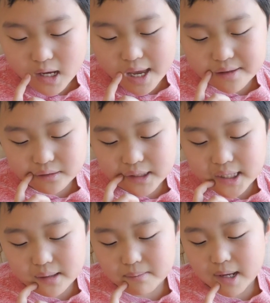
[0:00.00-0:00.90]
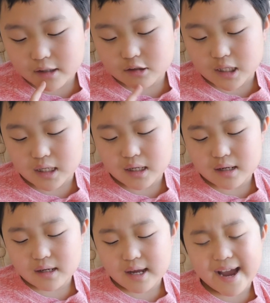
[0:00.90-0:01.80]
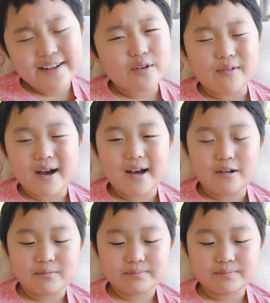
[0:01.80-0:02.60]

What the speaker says: And then Lady Meng said, I know how.